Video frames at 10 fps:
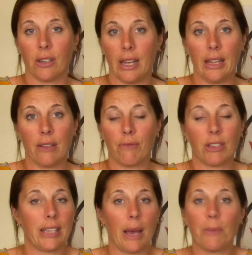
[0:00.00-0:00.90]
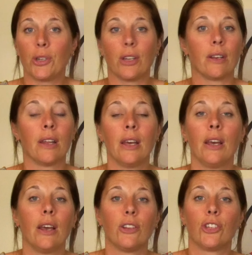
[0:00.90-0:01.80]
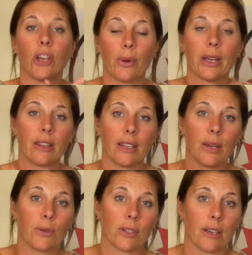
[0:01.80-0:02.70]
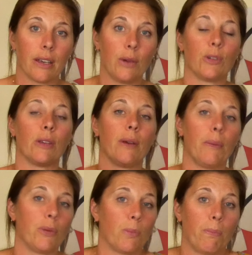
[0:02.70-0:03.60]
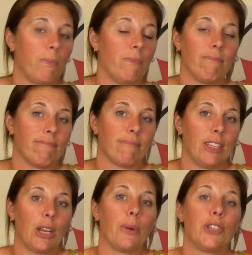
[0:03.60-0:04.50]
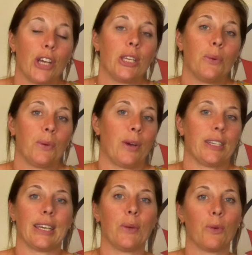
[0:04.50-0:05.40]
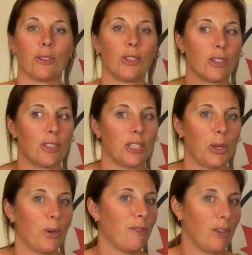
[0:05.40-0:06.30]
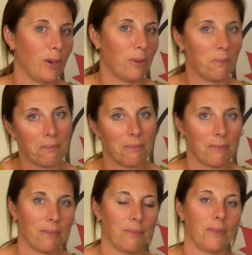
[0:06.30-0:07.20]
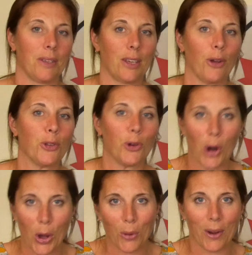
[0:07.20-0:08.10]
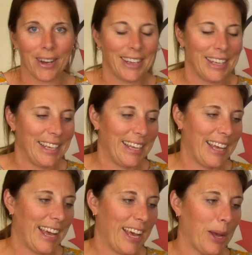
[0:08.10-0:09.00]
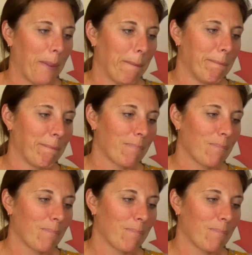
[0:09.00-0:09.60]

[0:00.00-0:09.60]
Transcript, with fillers: in the reception showing that it was a it was a it was a you know a genuine wedding. It wasn't just the two of you on your own. Um,